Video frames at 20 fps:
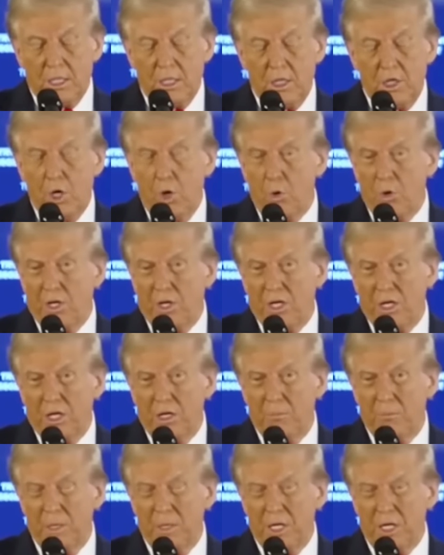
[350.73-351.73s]
Knowing
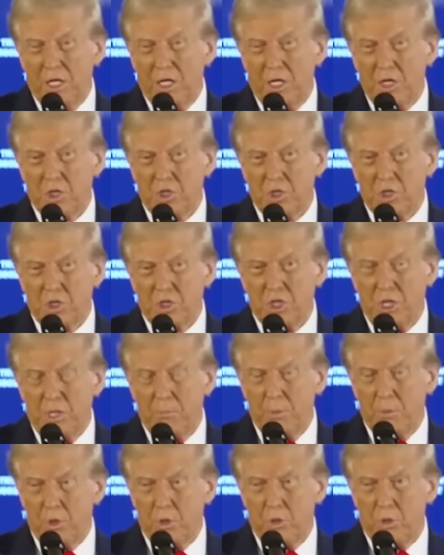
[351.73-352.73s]
in many cases they're
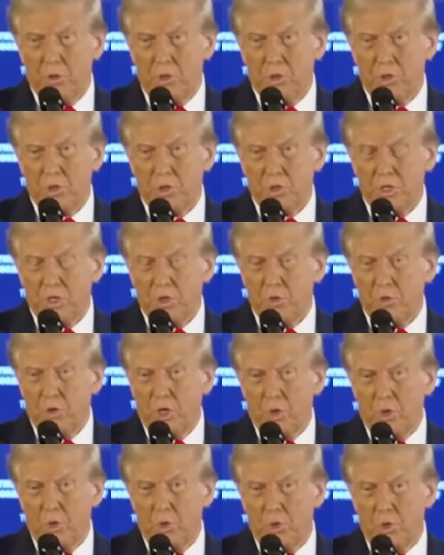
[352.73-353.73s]
murderers, they're
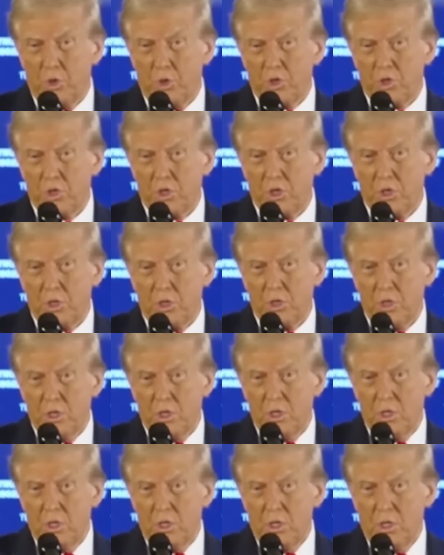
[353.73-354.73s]
drug lords,
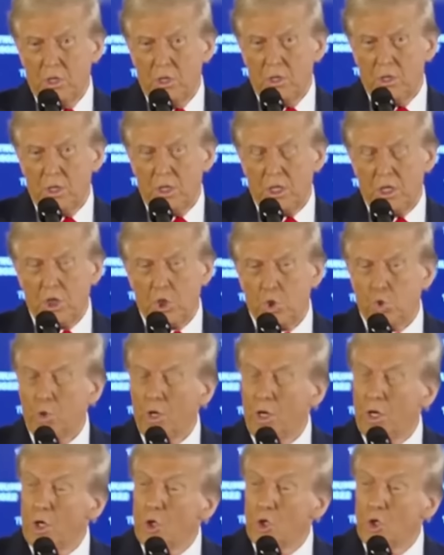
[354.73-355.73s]
they're
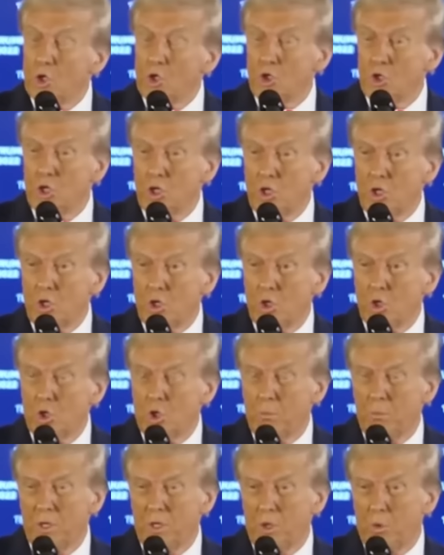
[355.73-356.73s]
traitors in
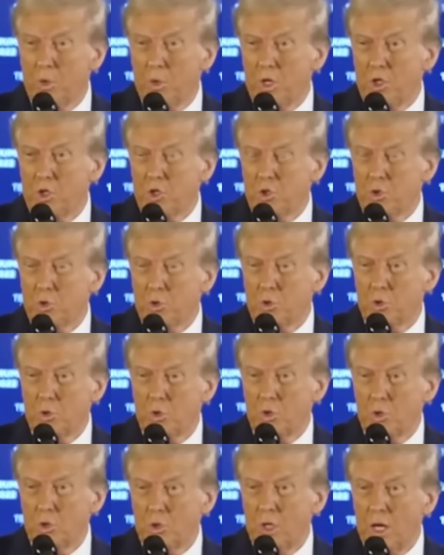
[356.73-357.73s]
so many ways to
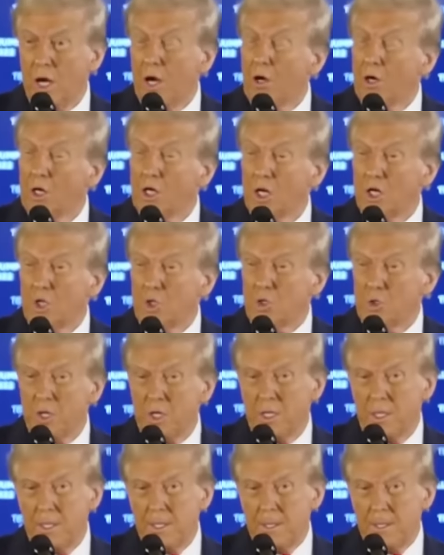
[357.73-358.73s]
our
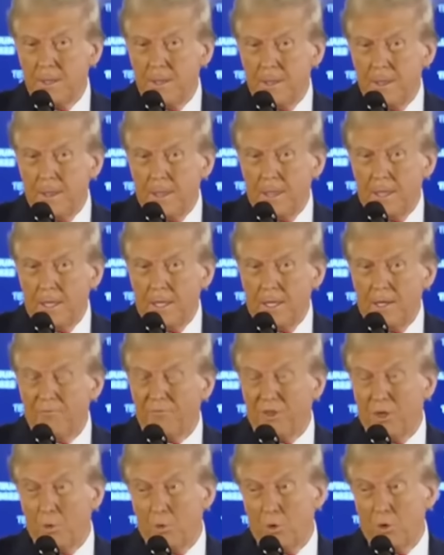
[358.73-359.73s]
country.
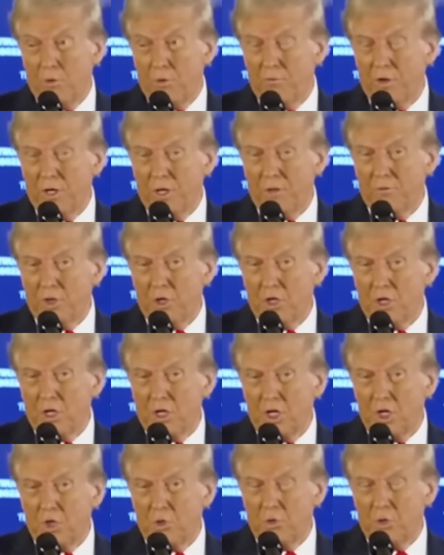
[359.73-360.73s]
If they were involved in our
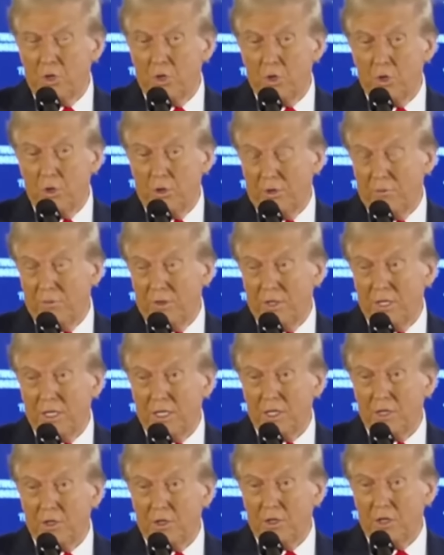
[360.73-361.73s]
country at all, even
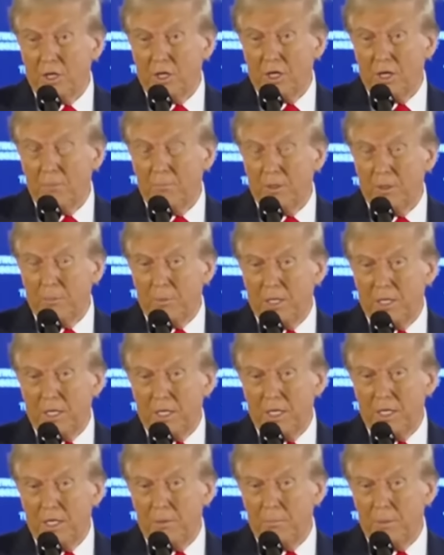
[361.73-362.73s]
that, they're coming
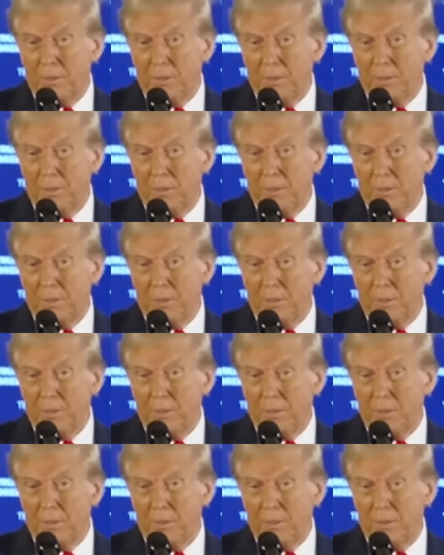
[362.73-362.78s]
back in.